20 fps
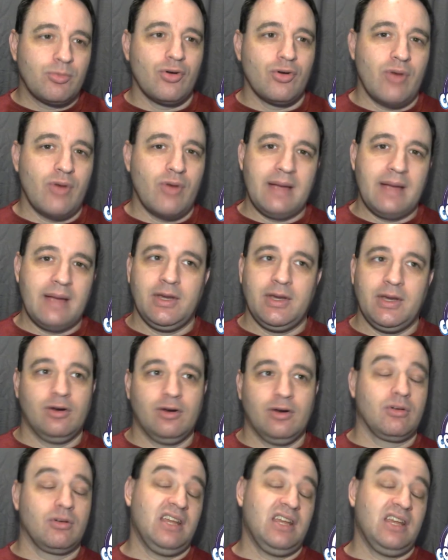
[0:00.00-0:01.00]

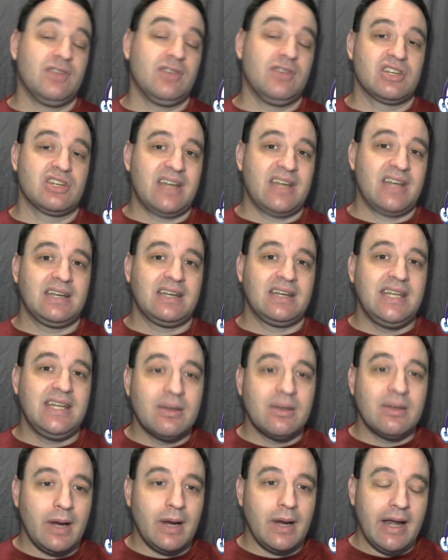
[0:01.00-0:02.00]
programming or even just
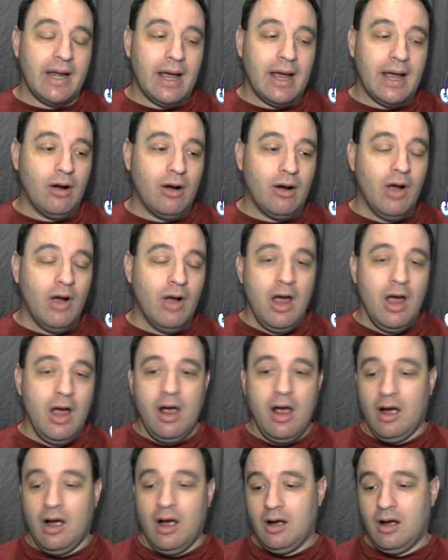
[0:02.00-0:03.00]
IT right now
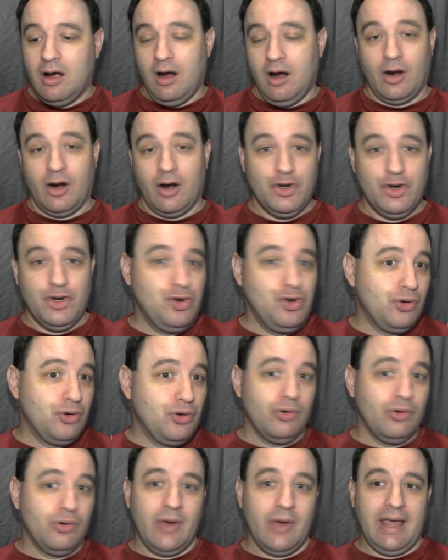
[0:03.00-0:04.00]
are
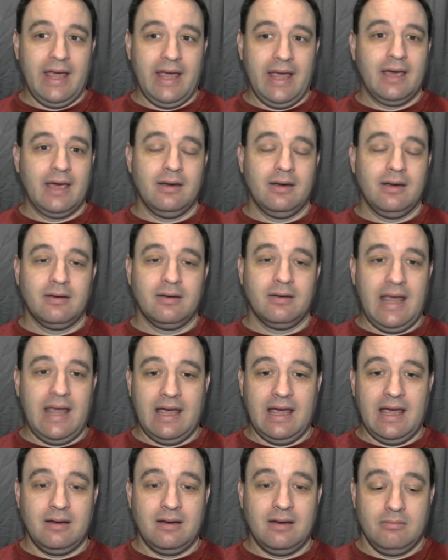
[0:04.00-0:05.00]
new and
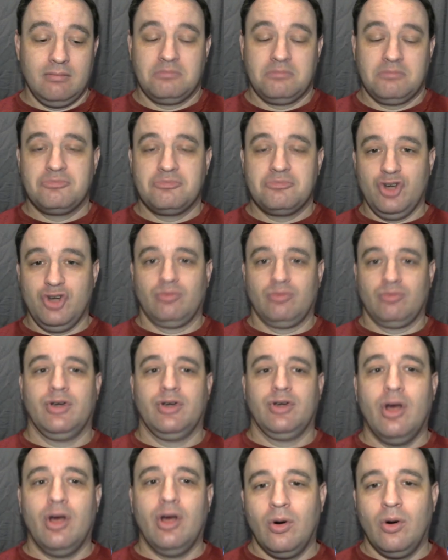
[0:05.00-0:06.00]
don't
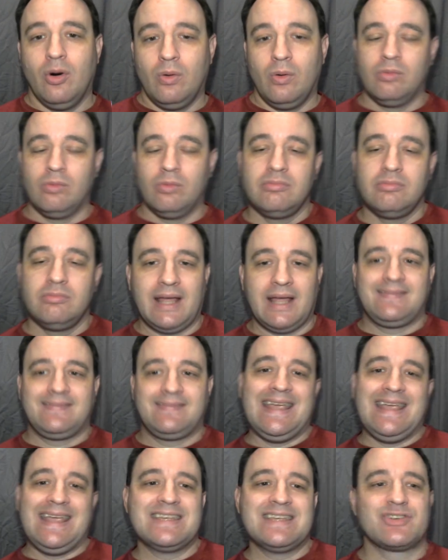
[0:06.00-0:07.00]
know like
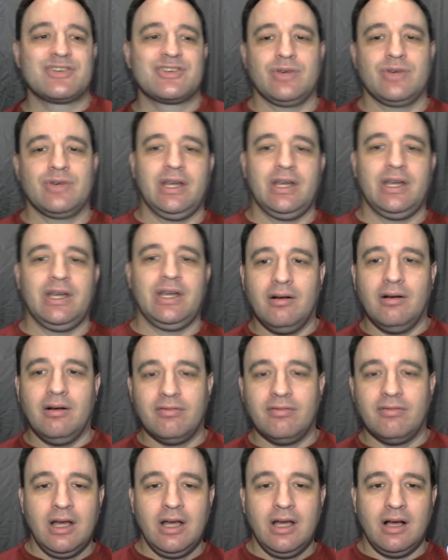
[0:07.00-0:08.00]
the history
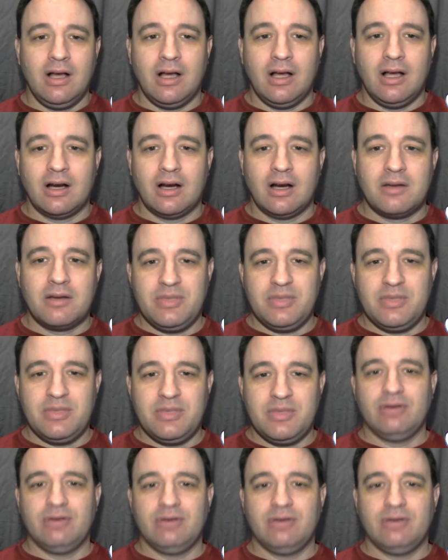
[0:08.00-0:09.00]
of
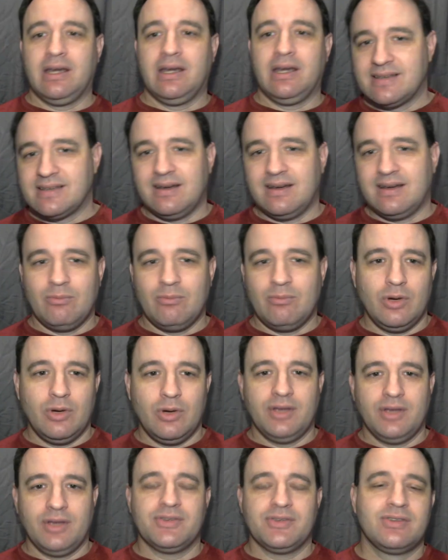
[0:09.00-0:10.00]
computing as it
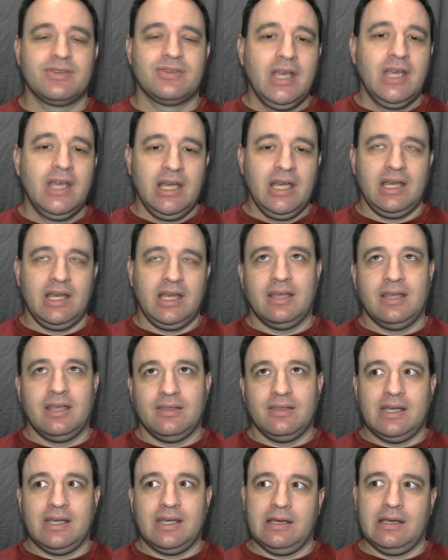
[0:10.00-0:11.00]
was
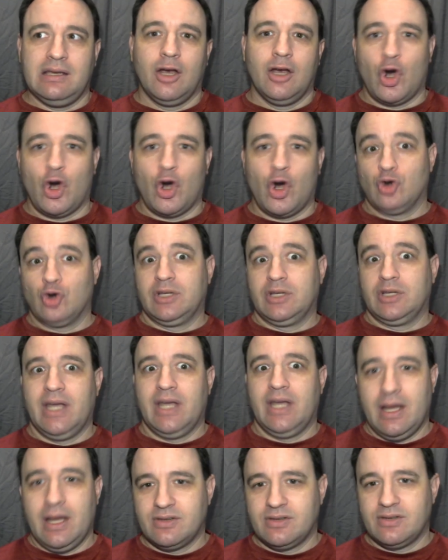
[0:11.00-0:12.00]
in the
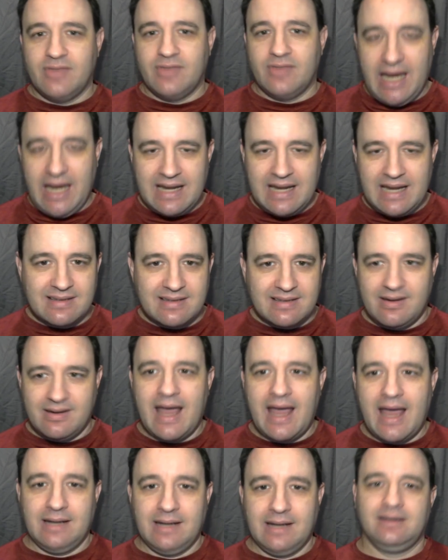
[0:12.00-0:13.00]
early days of the 80s
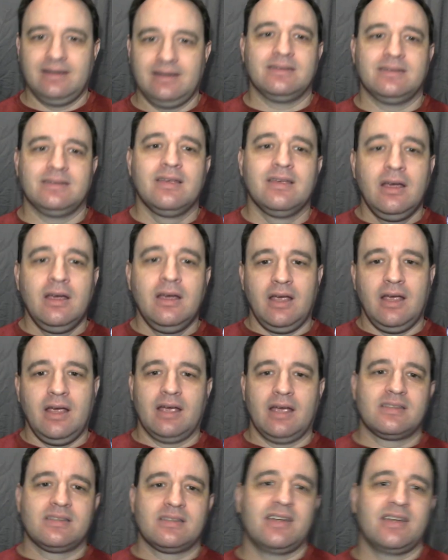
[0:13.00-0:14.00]
and 90s
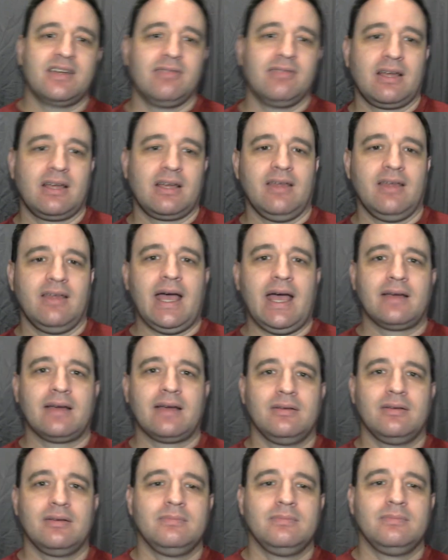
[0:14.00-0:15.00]
and stuff like
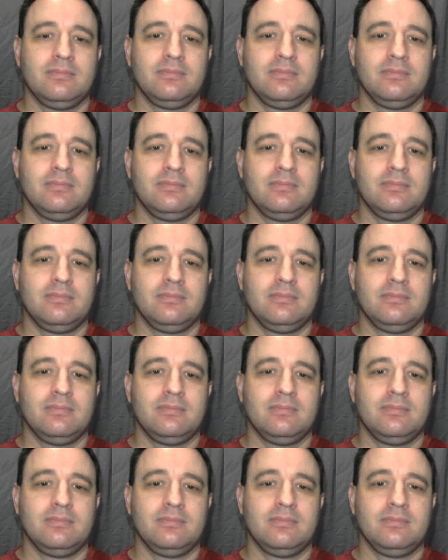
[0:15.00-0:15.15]
that.